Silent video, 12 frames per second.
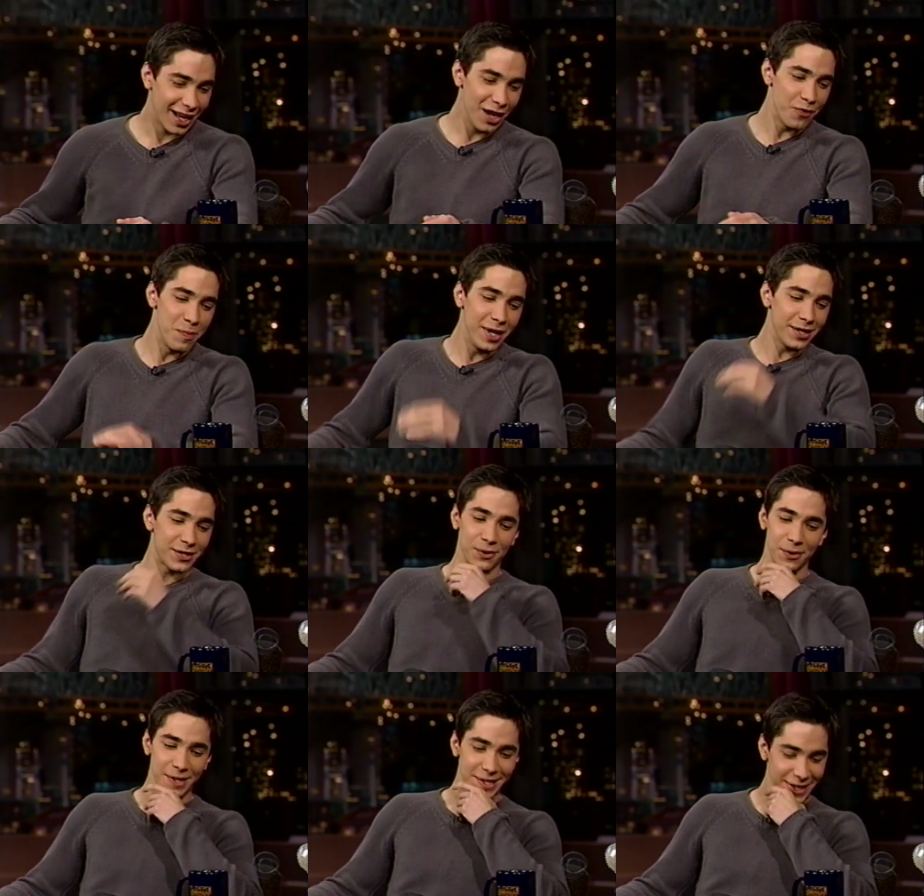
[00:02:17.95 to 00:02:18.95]
I have many
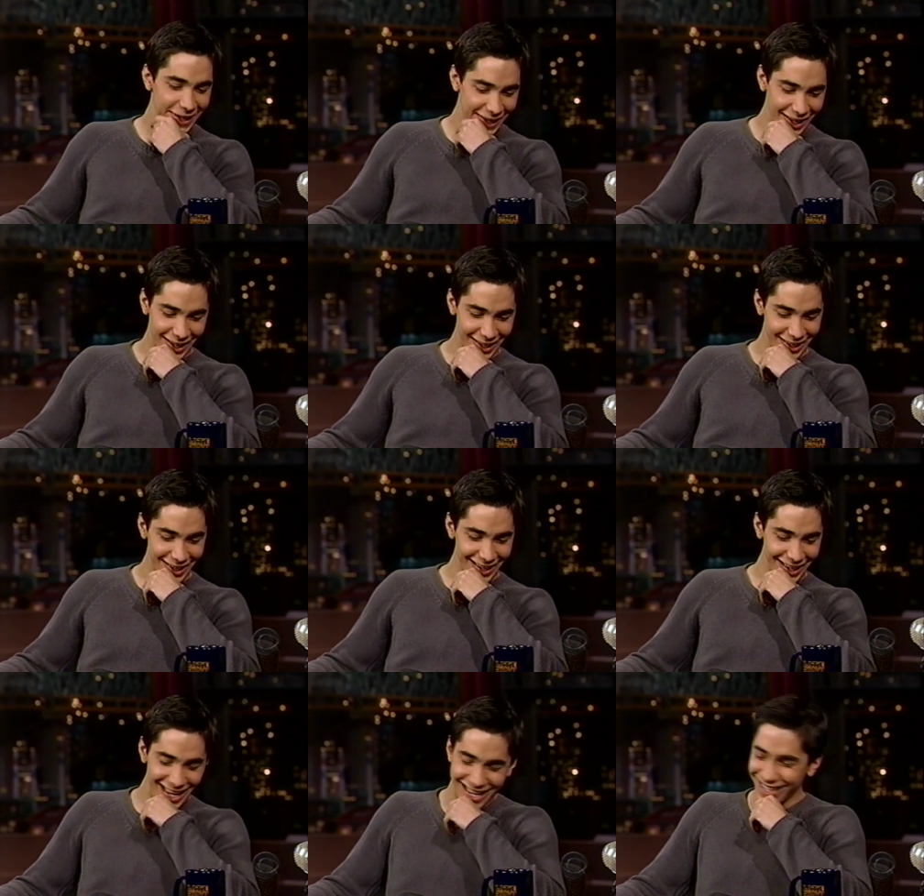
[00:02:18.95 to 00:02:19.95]
stories. I. I
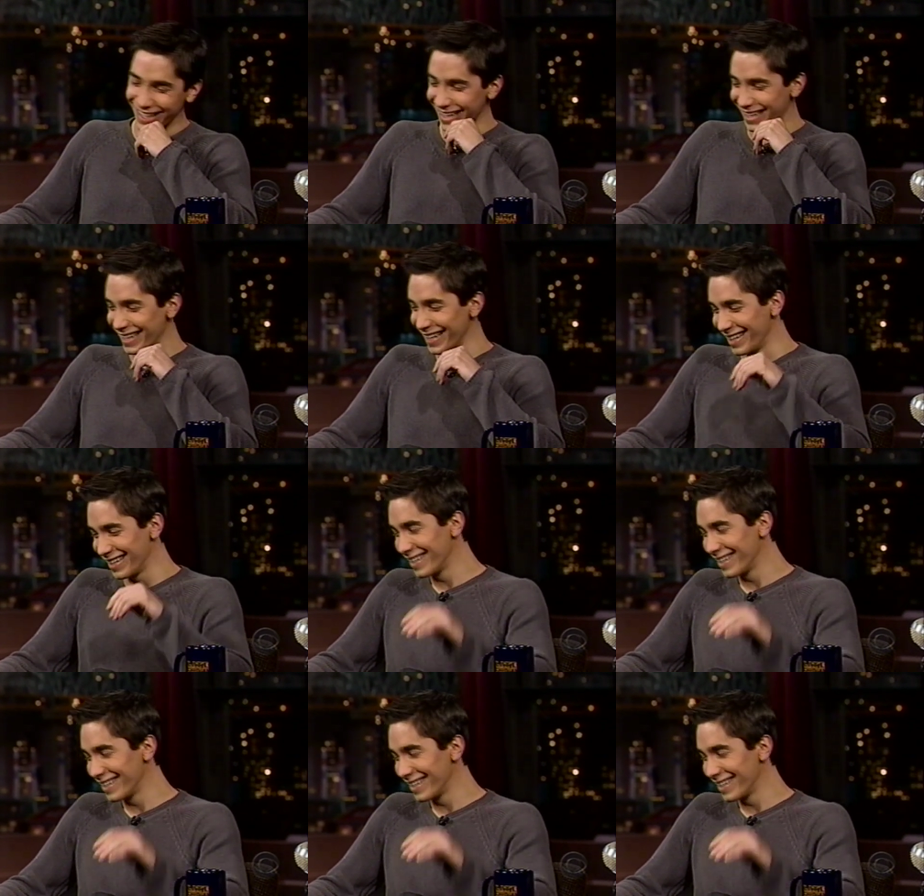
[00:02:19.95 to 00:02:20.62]
uh...